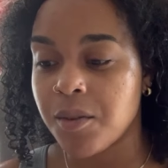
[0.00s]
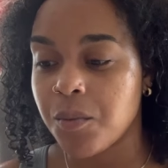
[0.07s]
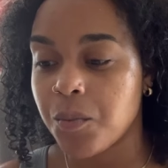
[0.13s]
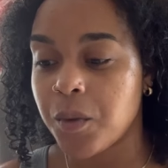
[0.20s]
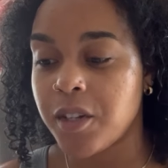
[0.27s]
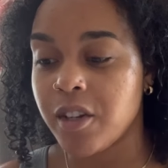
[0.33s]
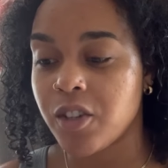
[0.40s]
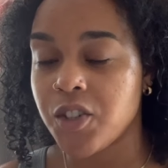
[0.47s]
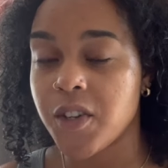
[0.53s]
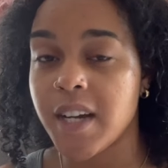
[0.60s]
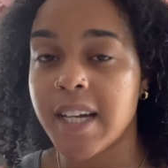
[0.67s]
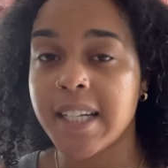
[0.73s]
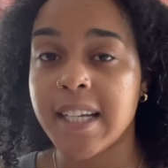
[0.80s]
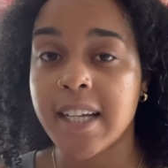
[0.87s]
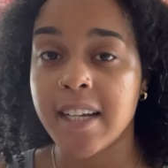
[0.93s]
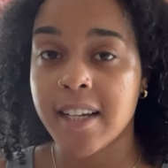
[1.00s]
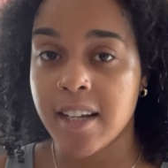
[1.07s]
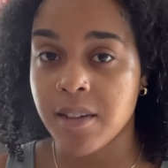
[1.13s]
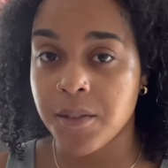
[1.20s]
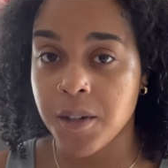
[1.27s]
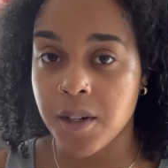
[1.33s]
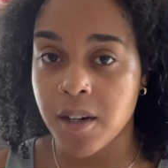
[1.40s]
when you're trading a
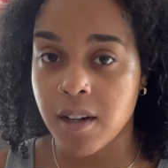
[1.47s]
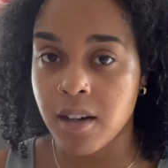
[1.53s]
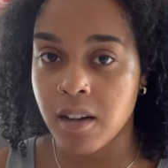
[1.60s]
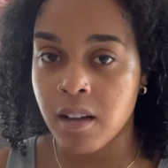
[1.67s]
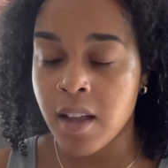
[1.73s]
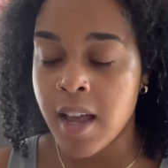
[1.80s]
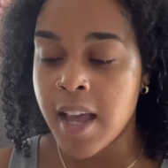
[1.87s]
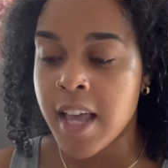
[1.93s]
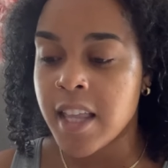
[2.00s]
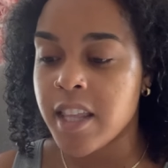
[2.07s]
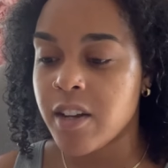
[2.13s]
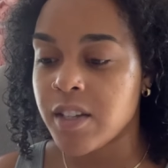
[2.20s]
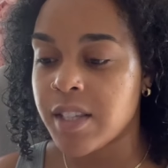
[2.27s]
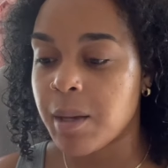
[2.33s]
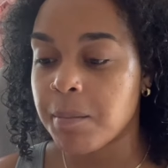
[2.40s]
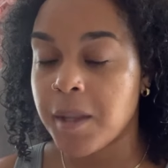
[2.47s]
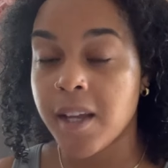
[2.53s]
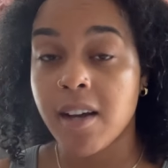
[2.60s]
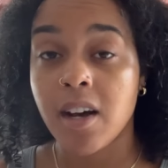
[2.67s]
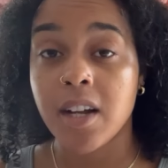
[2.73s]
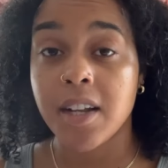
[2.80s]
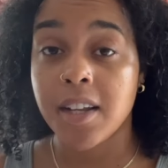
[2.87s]
cover call, there's something
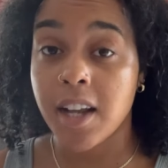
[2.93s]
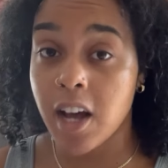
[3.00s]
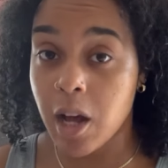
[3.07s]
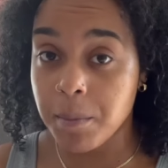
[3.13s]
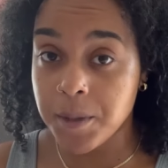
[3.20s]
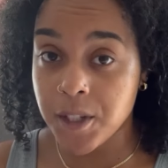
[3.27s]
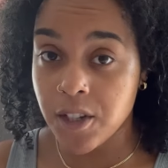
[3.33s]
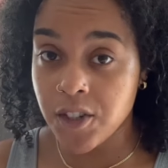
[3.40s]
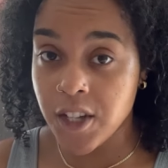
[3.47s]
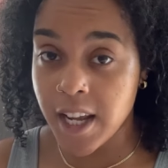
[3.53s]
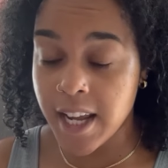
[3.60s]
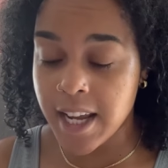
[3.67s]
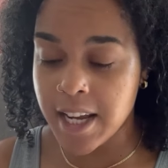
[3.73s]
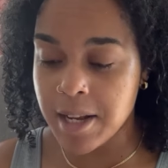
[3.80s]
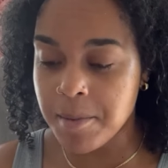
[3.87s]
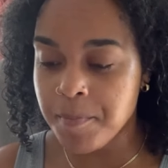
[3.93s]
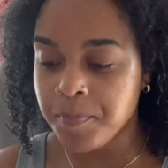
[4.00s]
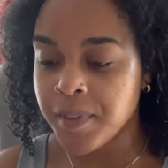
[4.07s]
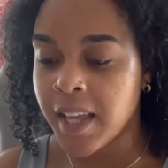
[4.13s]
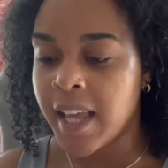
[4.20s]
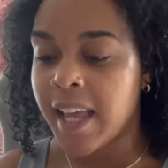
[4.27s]
called an option chain.